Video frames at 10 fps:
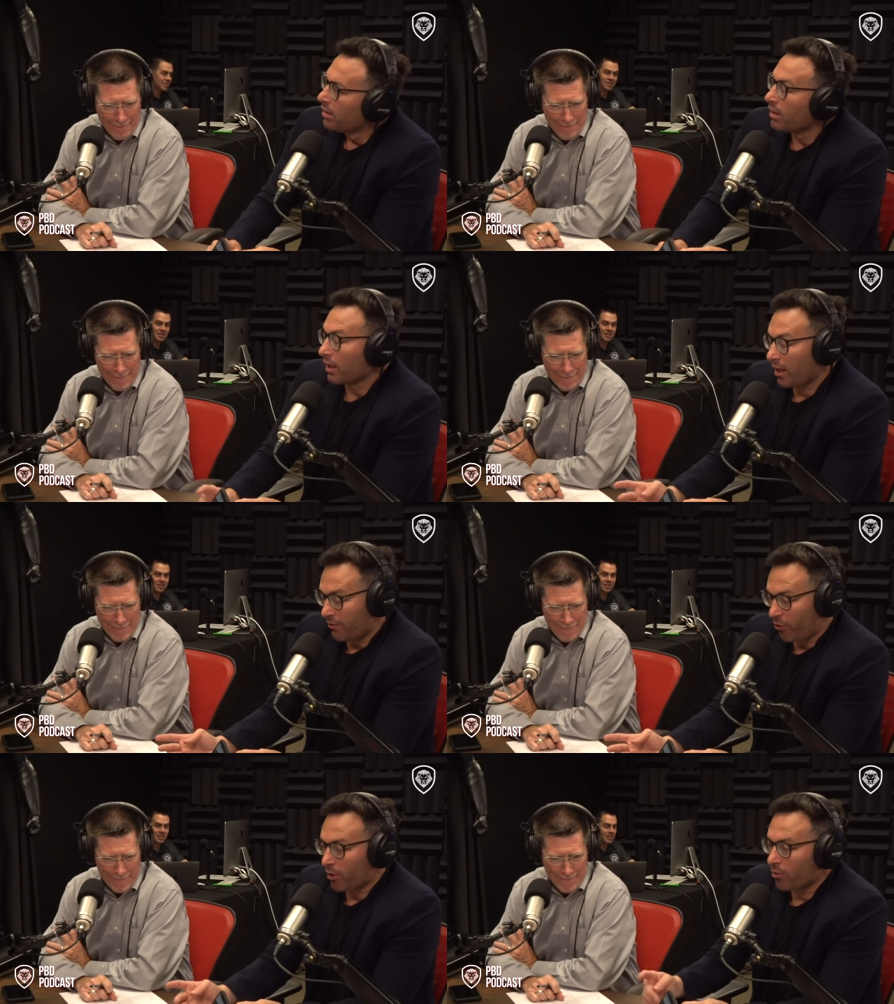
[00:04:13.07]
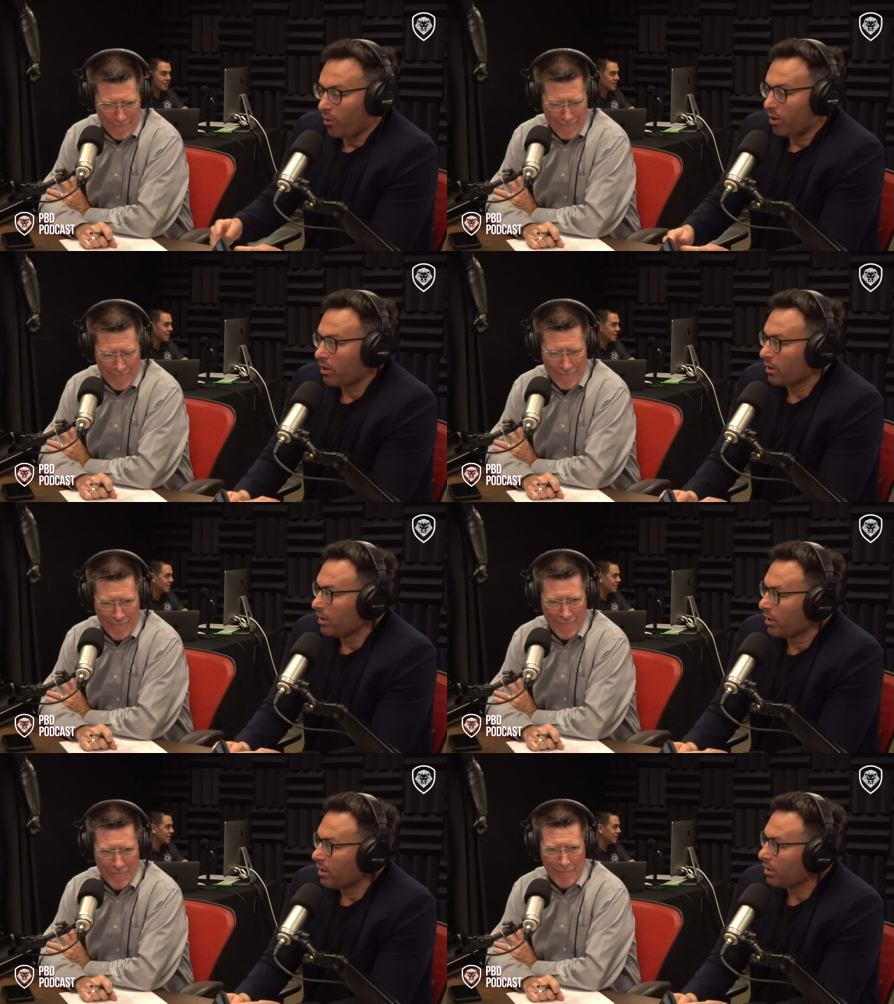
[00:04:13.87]
Speaker 1: The late 41
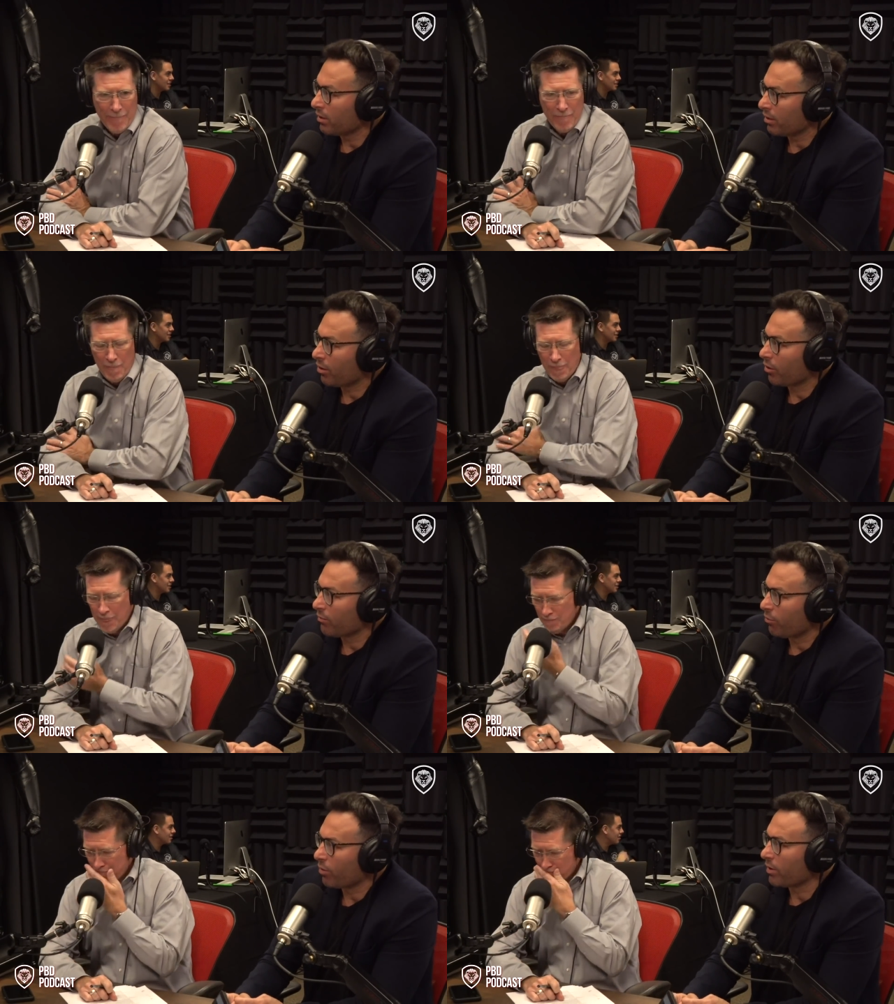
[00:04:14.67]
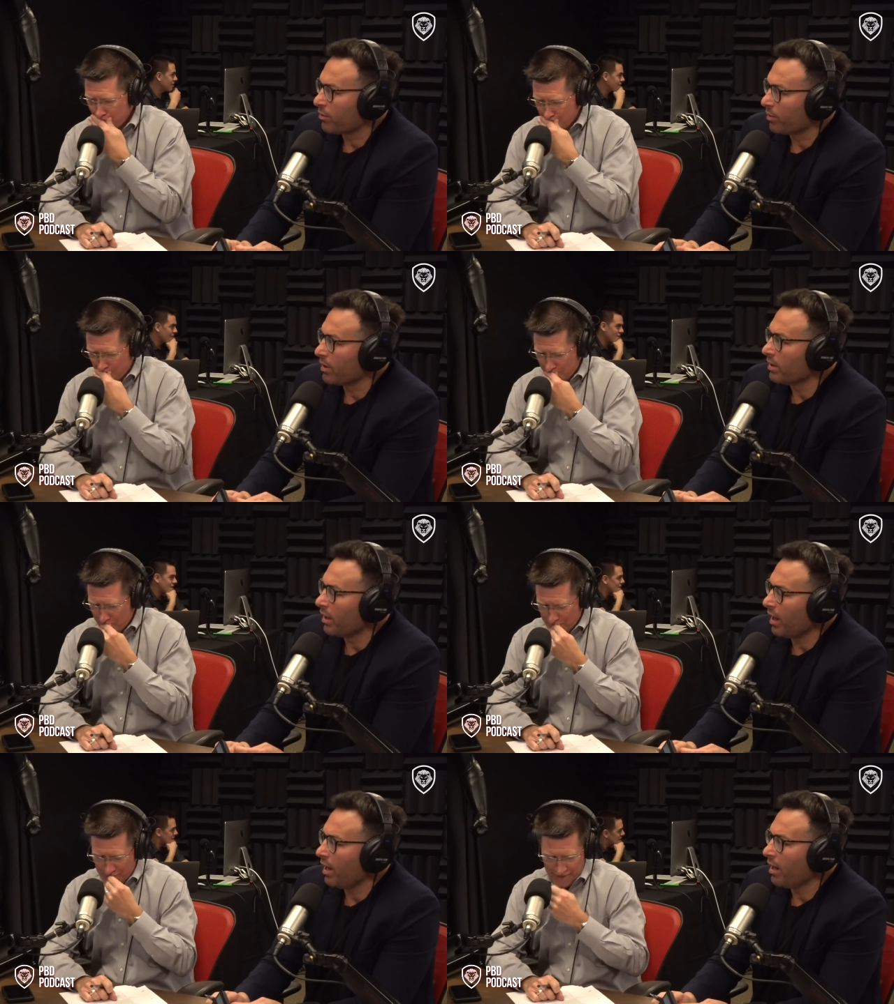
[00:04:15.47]
and the current
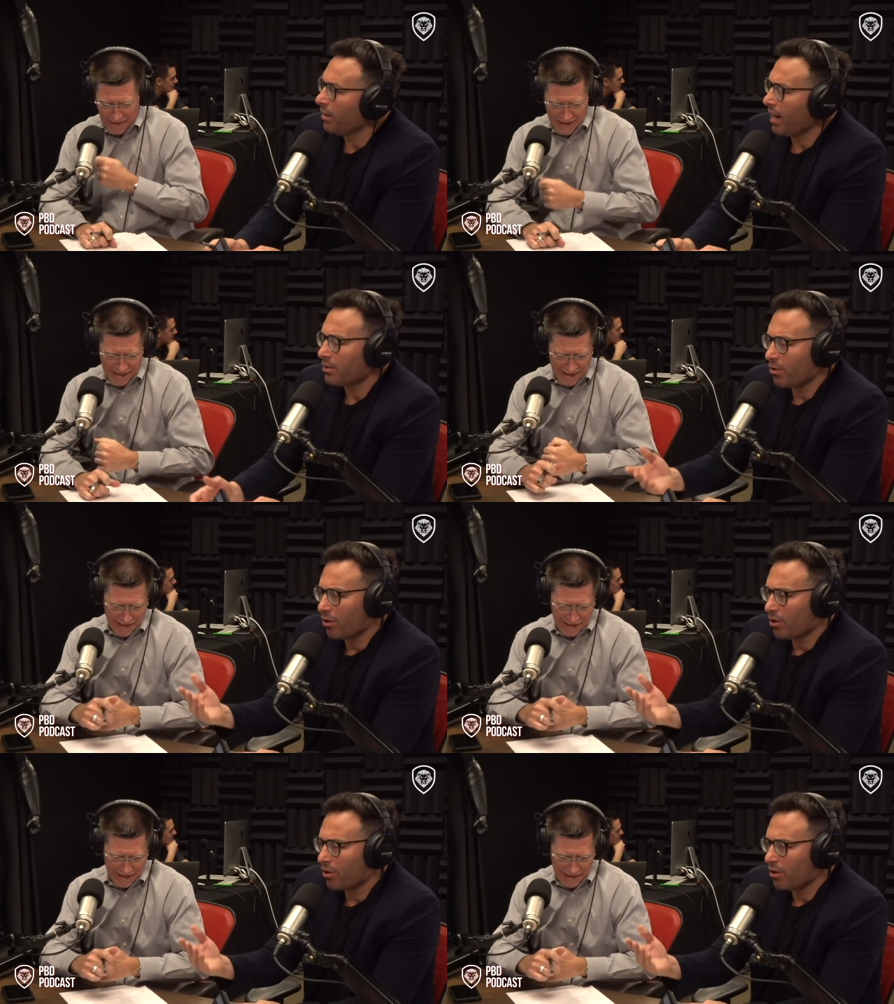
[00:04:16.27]
43. I